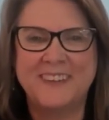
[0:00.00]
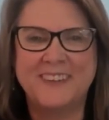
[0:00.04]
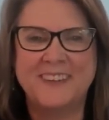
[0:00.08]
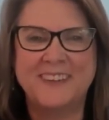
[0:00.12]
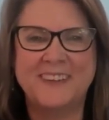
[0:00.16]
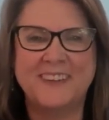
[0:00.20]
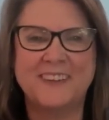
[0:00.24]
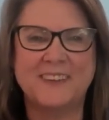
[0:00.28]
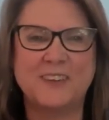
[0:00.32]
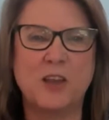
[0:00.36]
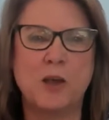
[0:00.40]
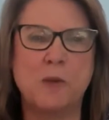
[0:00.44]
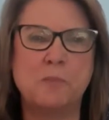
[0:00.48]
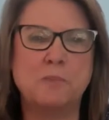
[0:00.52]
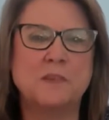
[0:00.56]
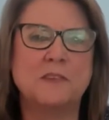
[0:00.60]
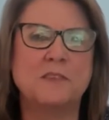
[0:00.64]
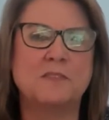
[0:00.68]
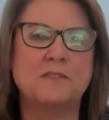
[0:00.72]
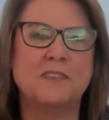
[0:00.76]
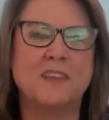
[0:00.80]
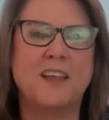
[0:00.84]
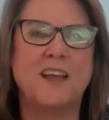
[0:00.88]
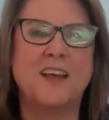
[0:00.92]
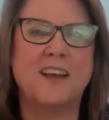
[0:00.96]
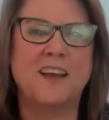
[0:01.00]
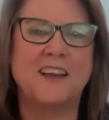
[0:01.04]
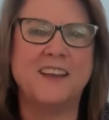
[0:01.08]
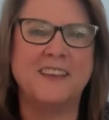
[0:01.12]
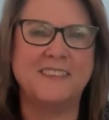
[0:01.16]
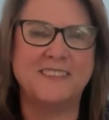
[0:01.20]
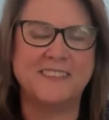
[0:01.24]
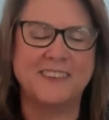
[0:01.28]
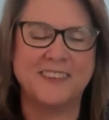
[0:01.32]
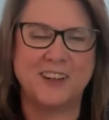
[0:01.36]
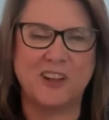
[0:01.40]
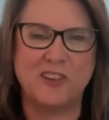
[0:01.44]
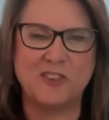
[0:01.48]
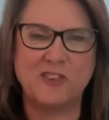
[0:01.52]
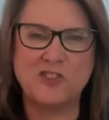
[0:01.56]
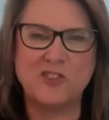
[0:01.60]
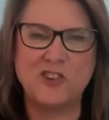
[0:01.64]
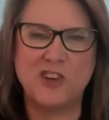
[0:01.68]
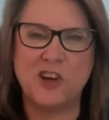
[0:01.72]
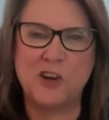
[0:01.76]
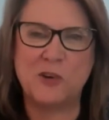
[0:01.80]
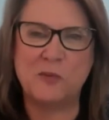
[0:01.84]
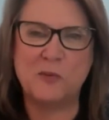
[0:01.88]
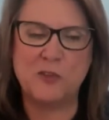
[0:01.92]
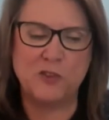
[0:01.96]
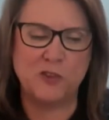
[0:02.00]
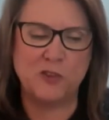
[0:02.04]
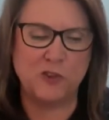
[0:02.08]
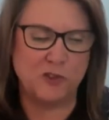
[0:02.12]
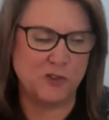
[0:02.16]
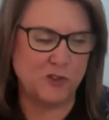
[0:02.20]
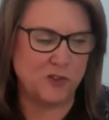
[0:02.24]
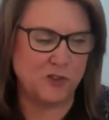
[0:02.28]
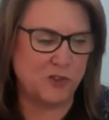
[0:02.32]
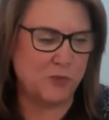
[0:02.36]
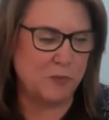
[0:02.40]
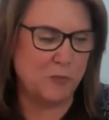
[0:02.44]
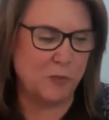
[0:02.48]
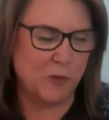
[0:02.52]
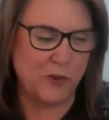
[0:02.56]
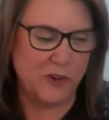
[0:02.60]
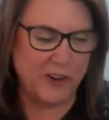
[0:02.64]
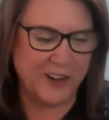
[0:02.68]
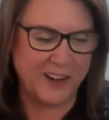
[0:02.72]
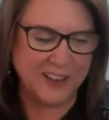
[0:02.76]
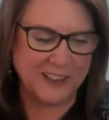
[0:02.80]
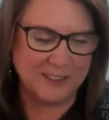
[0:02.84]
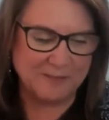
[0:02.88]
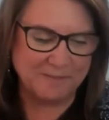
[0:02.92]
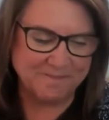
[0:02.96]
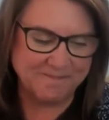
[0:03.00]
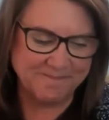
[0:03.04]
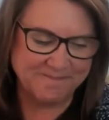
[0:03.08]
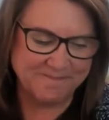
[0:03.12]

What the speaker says: a couple of lines that I'll share with you this morning.